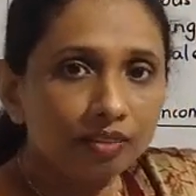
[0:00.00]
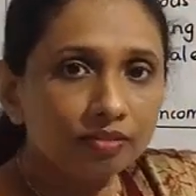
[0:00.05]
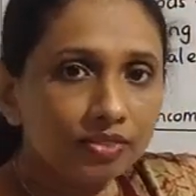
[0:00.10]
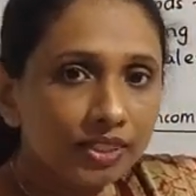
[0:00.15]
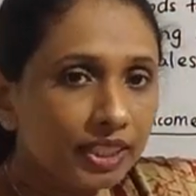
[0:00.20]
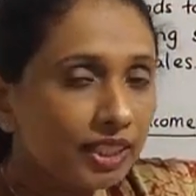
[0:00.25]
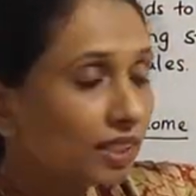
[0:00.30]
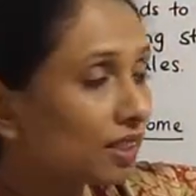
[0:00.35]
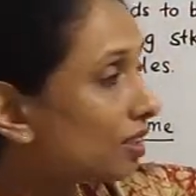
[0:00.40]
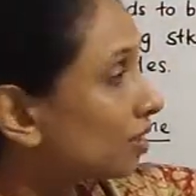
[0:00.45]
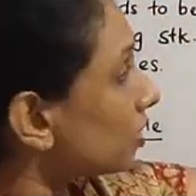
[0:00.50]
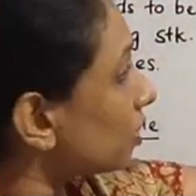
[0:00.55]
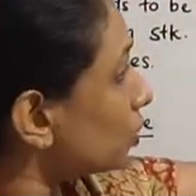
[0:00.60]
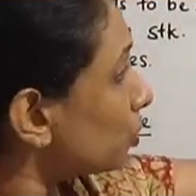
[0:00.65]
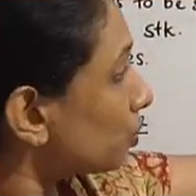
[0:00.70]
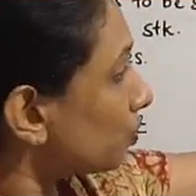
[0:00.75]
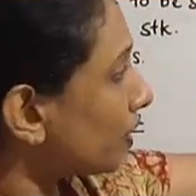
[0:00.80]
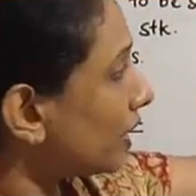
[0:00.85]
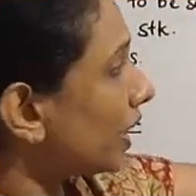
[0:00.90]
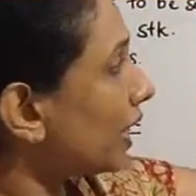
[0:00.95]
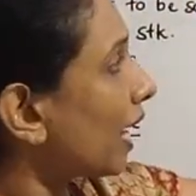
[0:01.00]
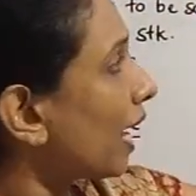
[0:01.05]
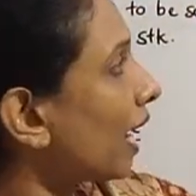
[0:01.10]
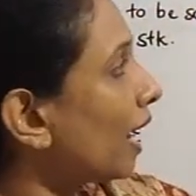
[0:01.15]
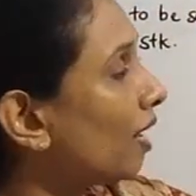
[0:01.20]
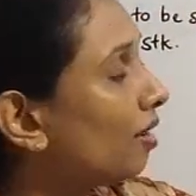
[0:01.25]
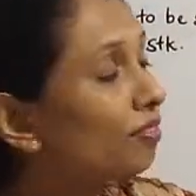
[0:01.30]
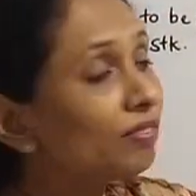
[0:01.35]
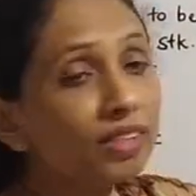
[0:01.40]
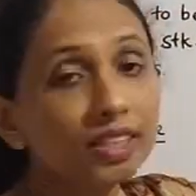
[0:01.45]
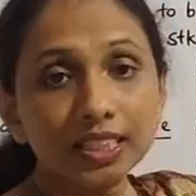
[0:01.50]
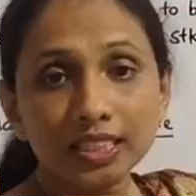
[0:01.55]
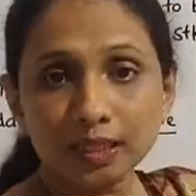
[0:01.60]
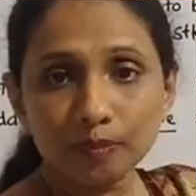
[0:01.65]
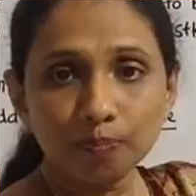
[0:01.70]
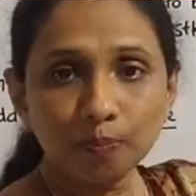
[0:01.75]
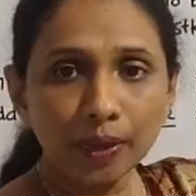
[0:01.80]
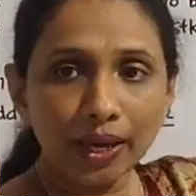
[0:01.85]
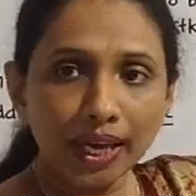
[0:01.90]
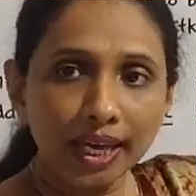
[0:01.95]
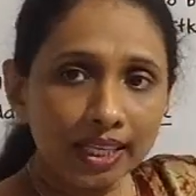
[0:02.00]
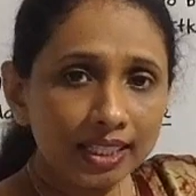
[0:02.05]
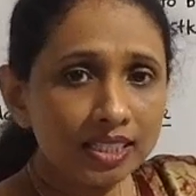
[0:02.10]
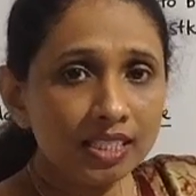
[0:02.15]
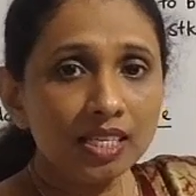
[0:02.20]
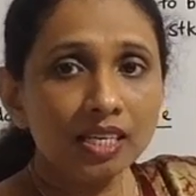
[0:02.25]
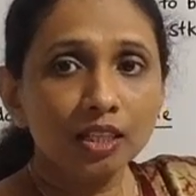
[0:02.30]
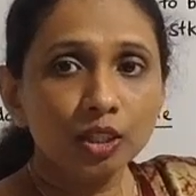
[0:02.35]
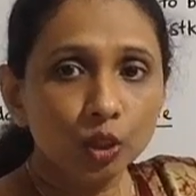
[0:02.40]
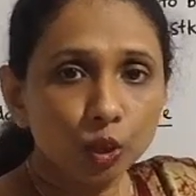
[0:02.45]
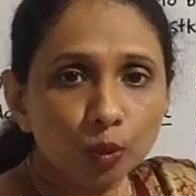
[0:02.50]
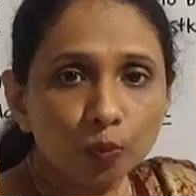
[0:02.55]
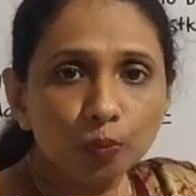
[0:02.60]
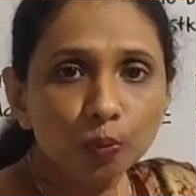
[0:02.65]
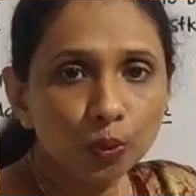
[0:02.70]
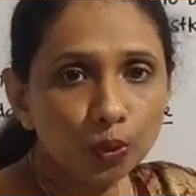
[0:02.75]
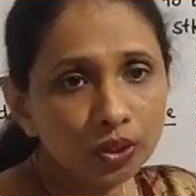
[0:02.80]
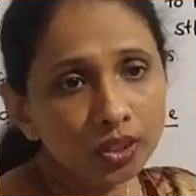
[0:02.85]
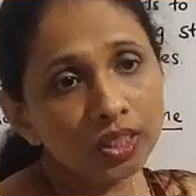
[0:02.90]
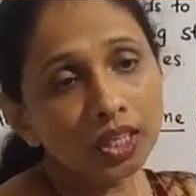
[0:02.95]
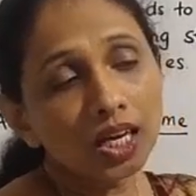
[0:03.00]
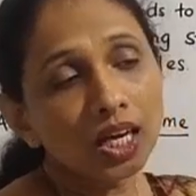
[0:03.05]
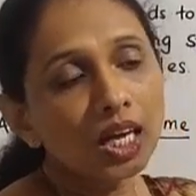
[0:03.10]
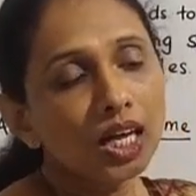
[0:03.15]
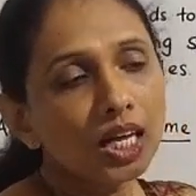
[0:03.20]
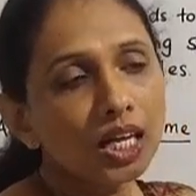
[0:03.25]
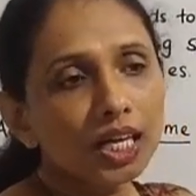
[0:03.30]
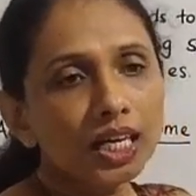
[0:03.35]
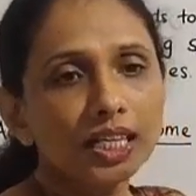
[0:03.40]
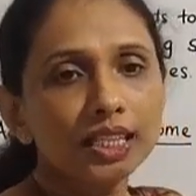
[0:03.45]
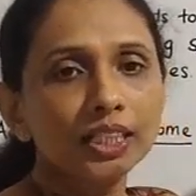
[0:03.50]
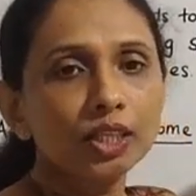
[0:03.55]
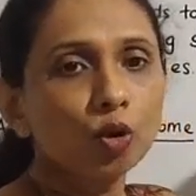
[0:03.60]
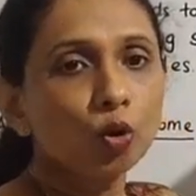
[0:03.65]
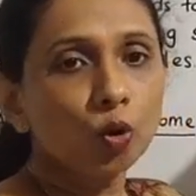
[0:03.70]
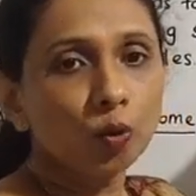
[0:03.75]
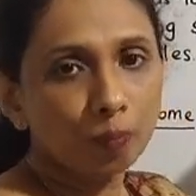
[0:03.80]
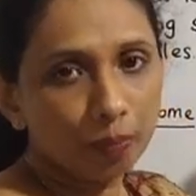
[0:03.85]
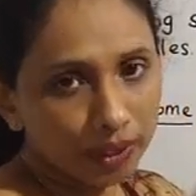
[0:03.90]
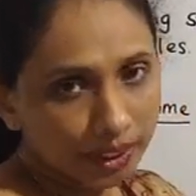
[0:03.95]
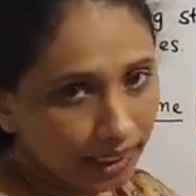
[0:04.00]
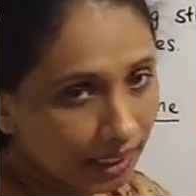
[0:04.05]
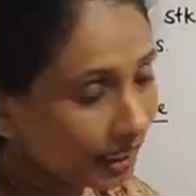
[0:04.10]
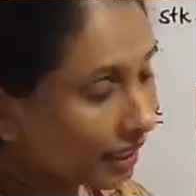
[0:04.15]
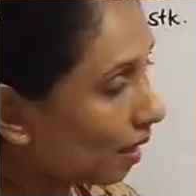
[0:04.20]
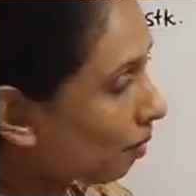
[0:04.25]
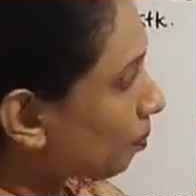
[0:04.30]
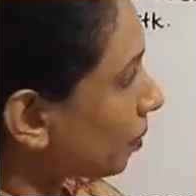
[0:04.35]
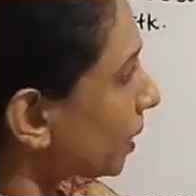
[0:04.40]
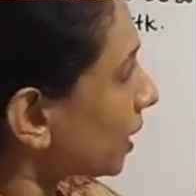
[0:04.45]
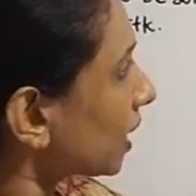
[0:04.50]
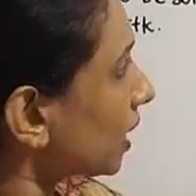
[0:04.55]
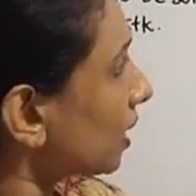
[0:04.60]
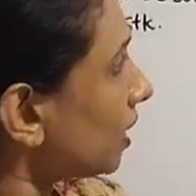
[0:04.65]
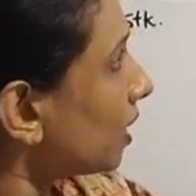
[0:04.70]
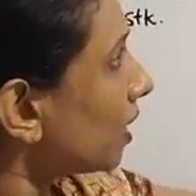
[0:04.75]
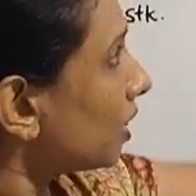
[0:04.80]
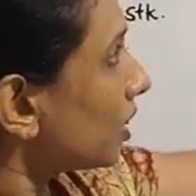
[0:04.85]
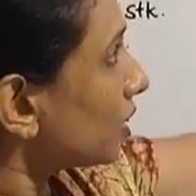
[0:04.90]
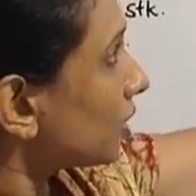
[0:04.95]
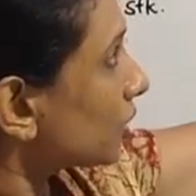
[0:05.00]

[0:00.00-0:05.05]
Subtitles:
we have a space to put the opening capital.